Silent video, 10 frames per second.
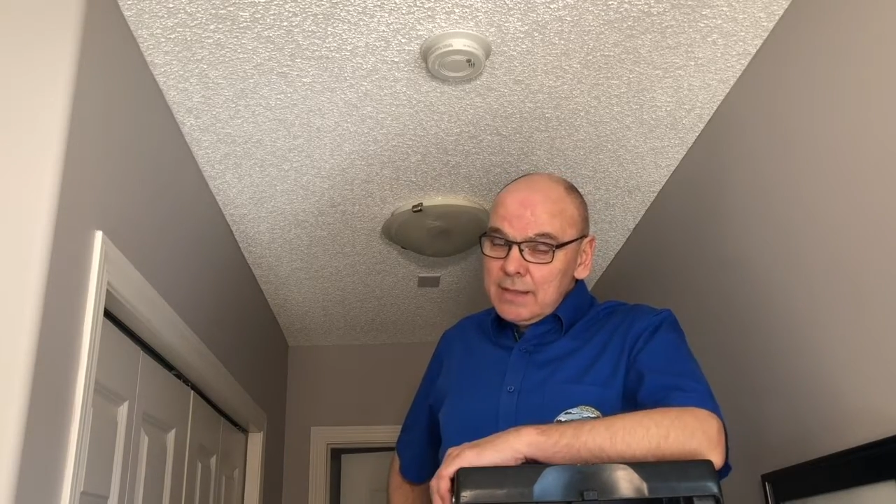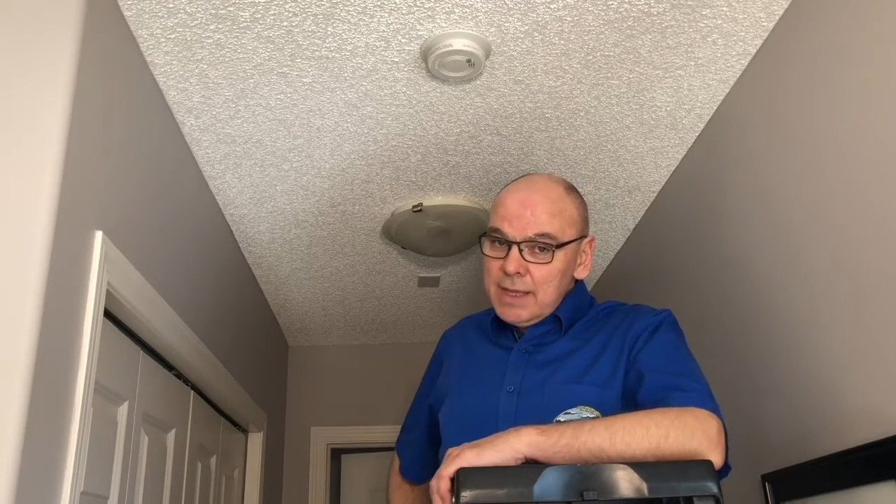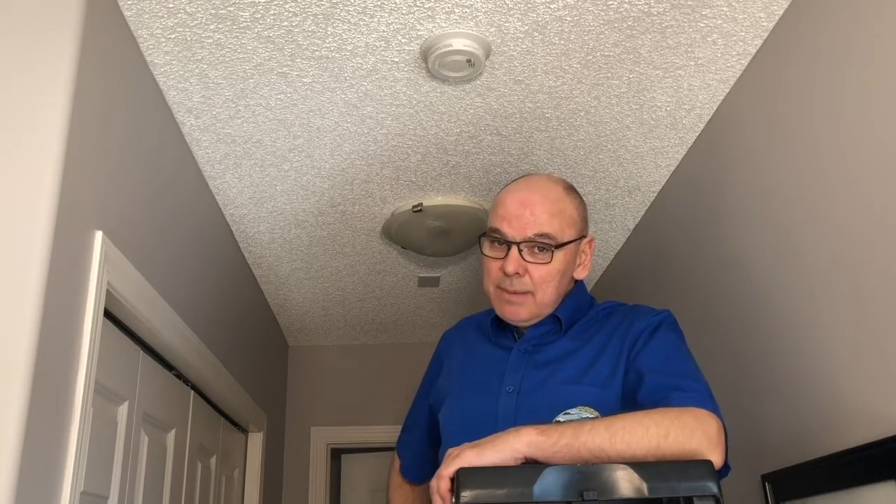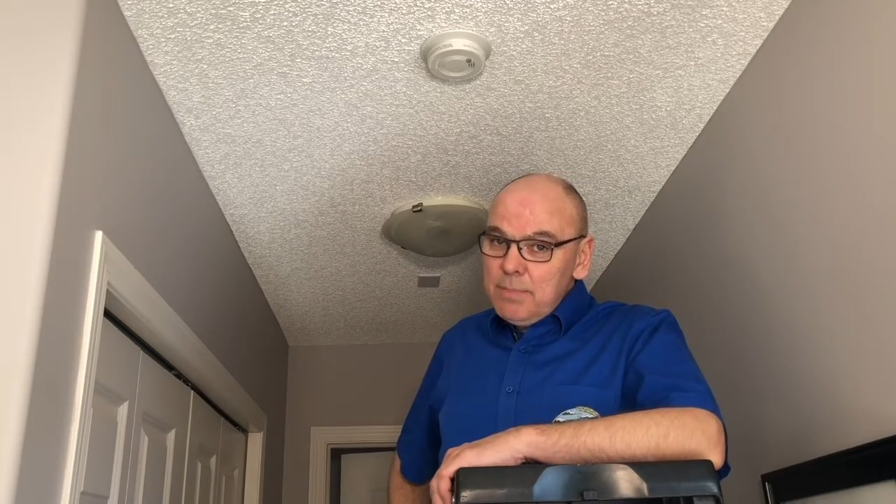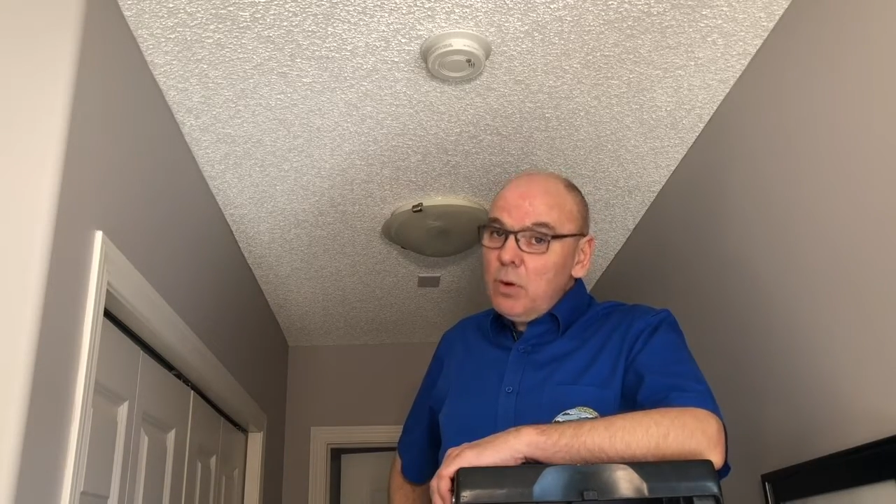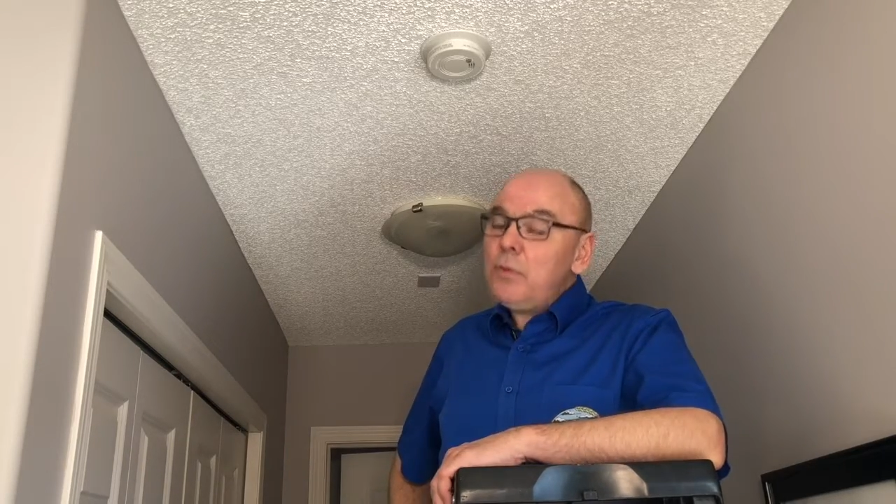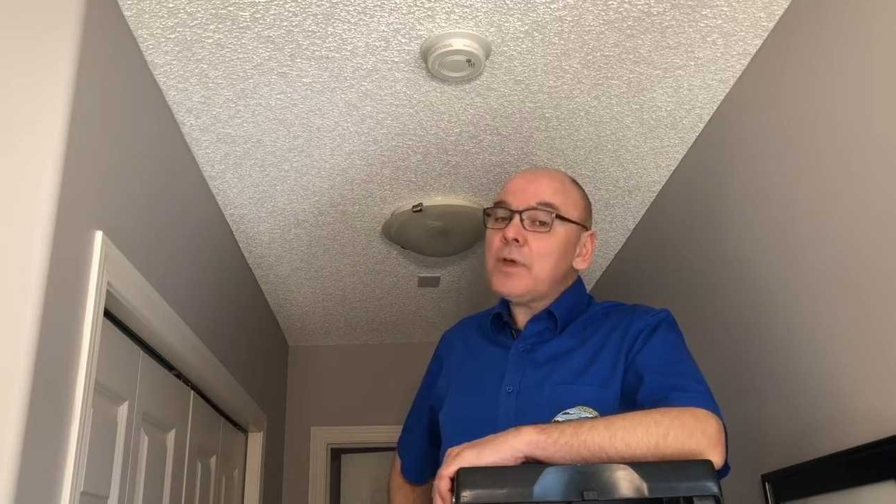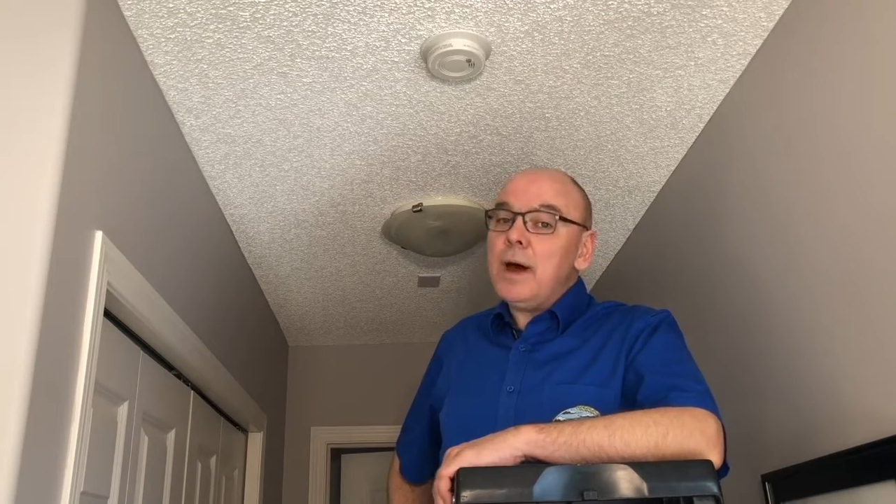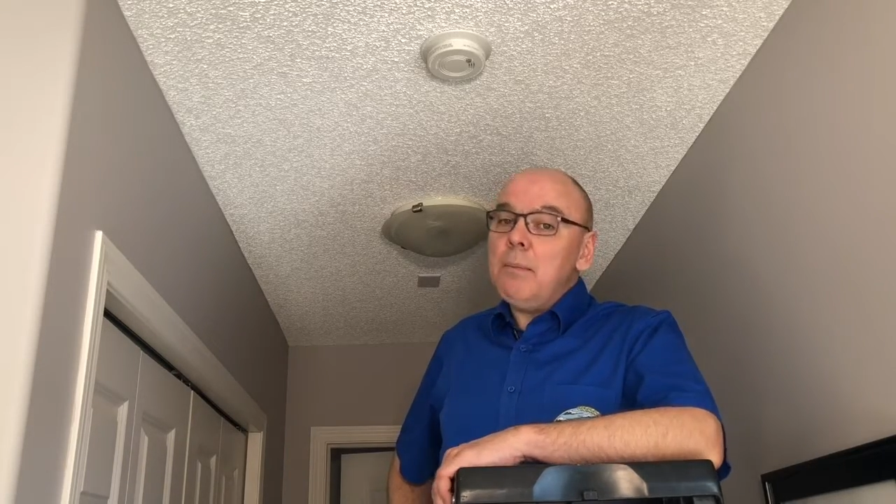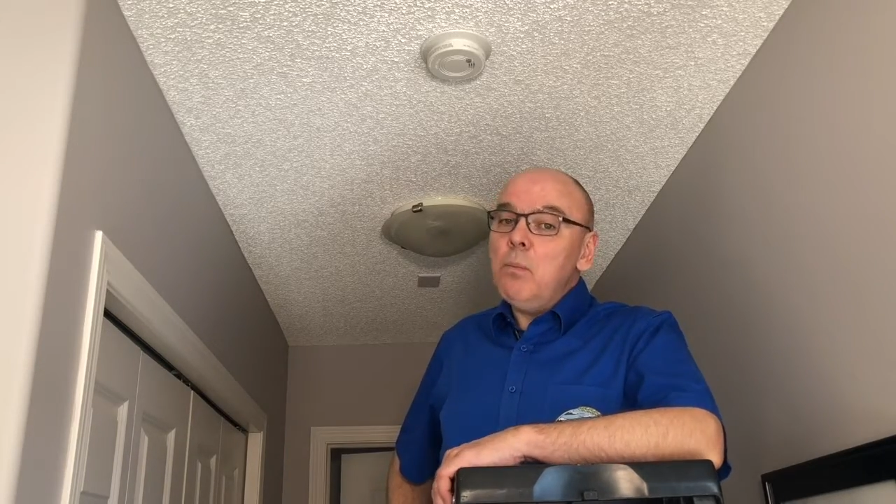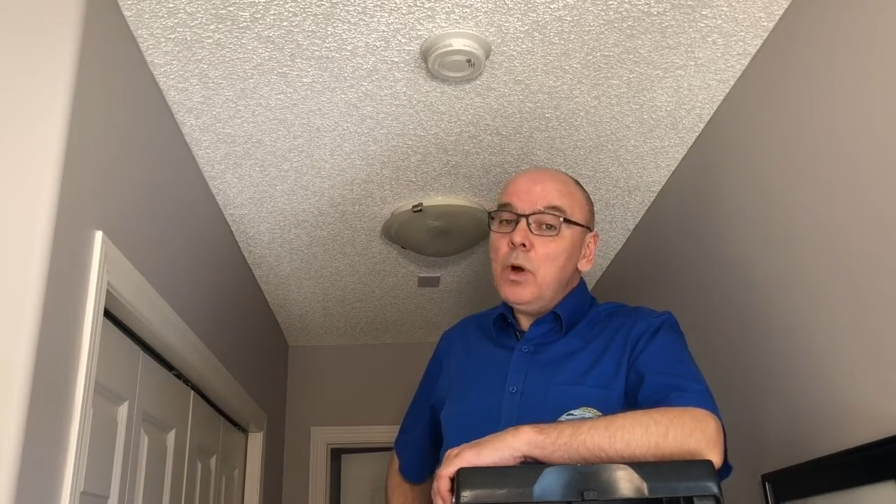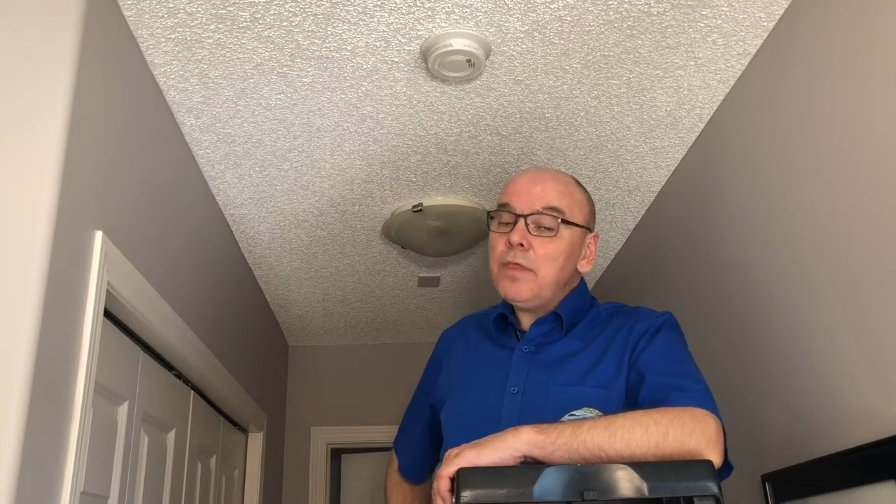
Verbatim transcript: they both come